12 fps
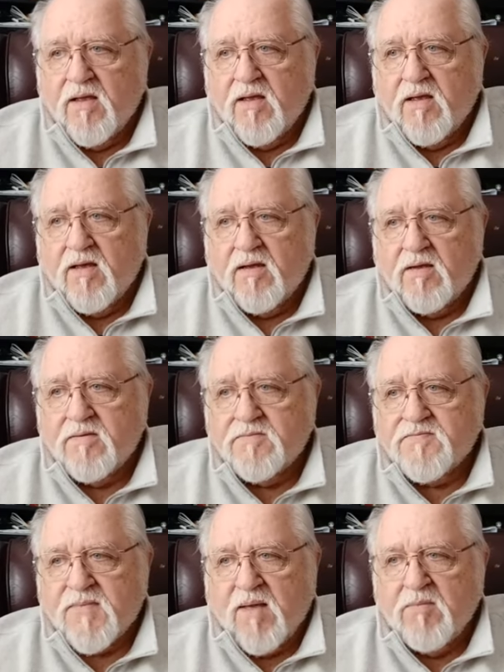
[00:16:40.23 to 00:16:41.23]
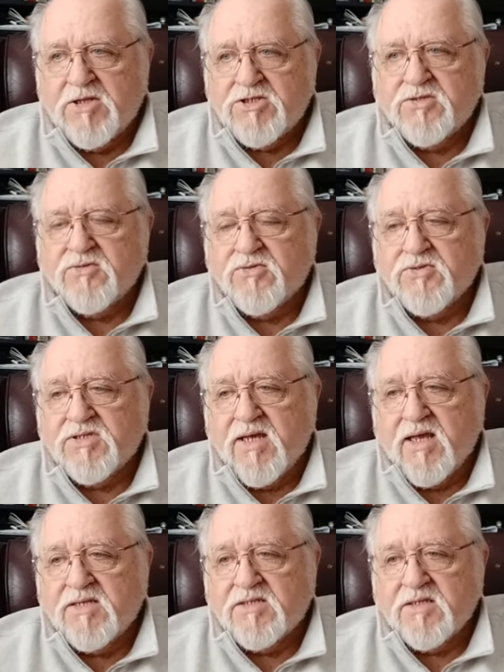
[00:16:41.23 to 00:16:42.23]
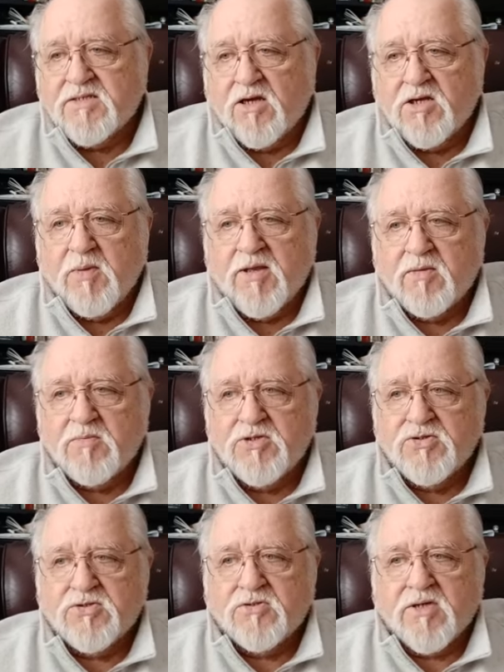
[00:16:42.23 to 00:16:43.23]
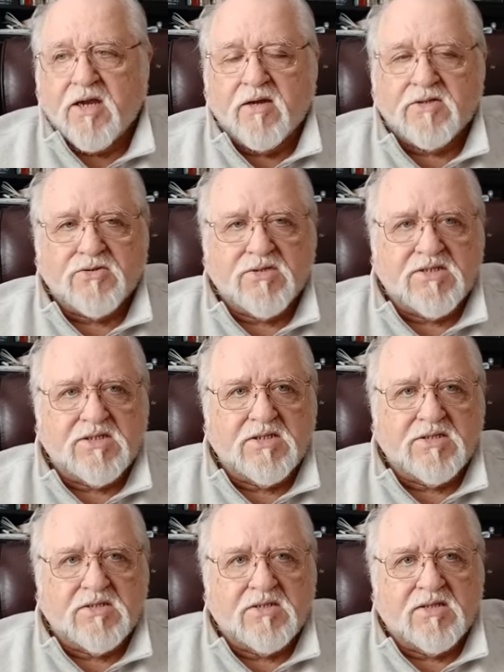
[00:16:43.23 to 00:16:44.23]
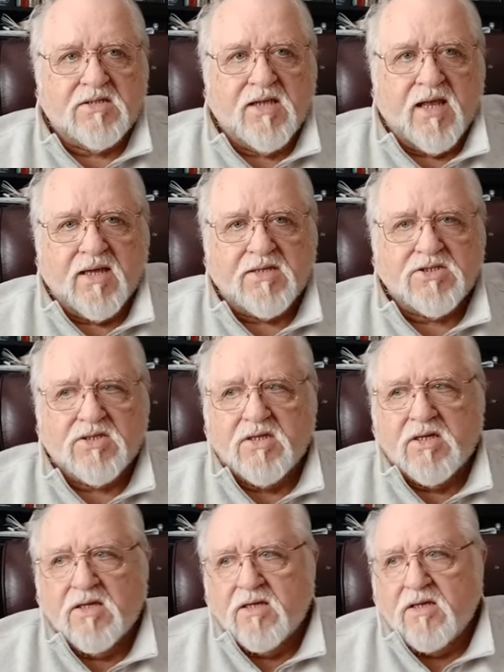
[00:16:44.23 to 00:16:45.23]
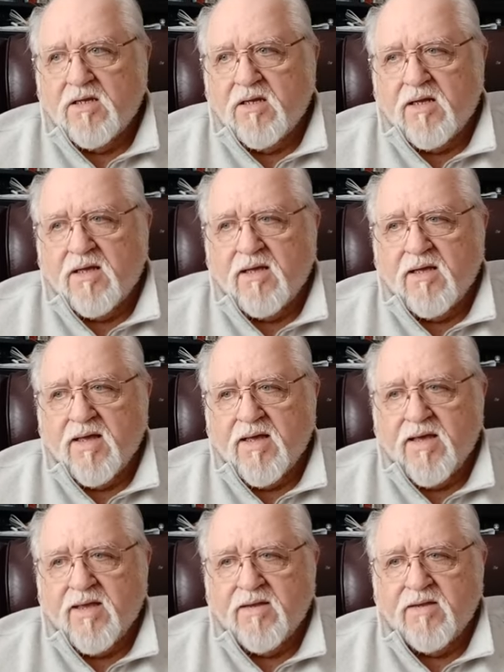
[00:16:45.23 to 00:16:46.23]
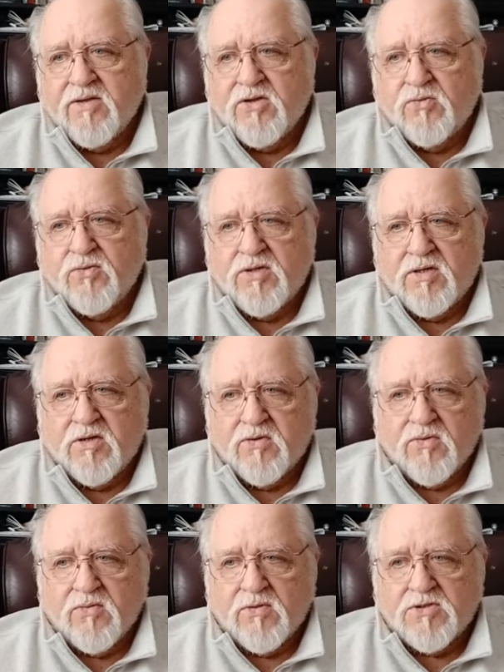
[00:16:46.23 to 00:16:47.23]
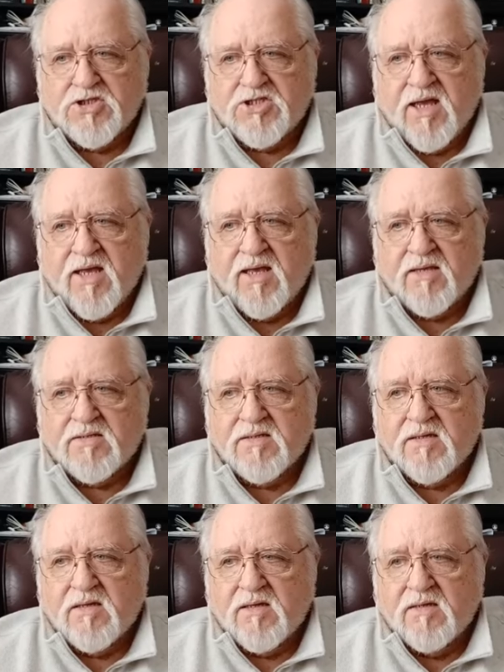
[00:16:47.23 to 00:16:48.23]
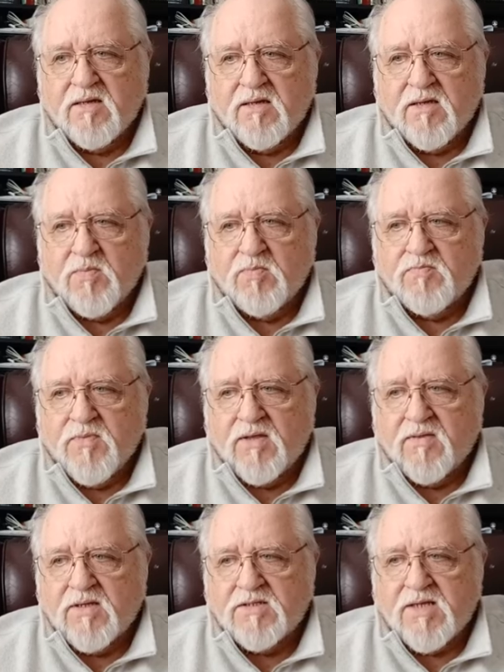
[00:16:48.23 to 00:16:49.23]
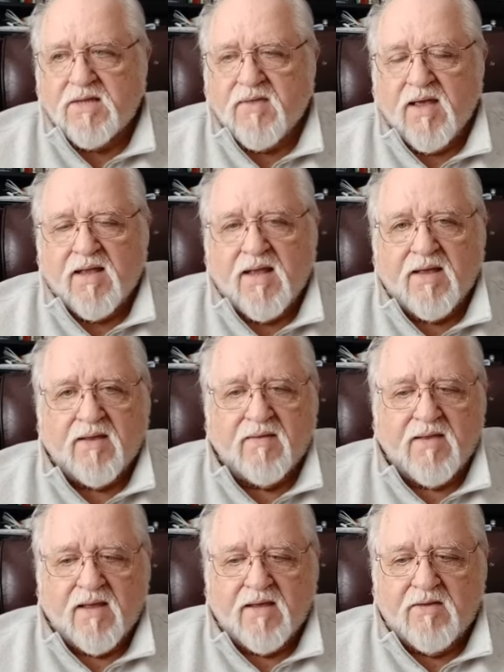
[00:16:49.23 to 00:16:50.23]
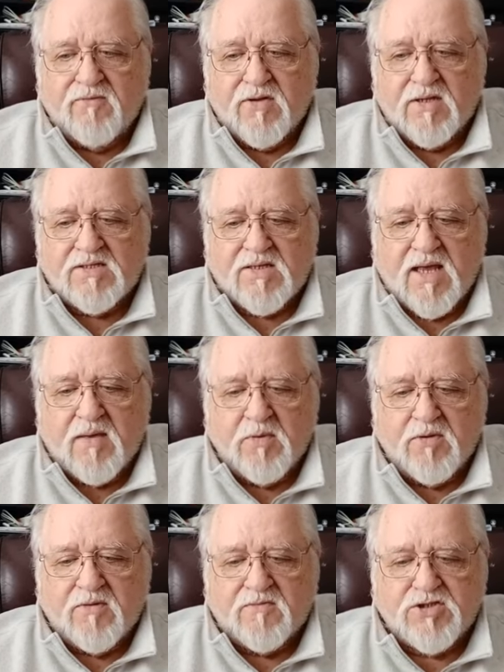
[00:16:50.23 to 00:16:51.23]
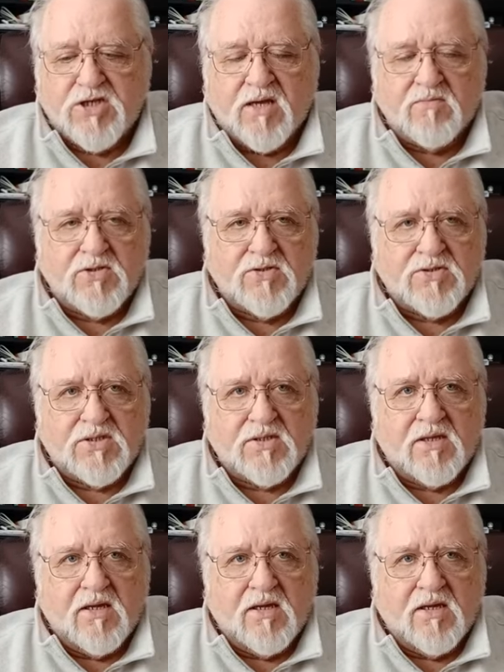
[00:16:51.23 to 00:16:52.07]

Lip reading: I mentioned the Crusades. I'll talk about the musical characteristics next. And you will hear the word chant and things like that. I give you an example of chant music.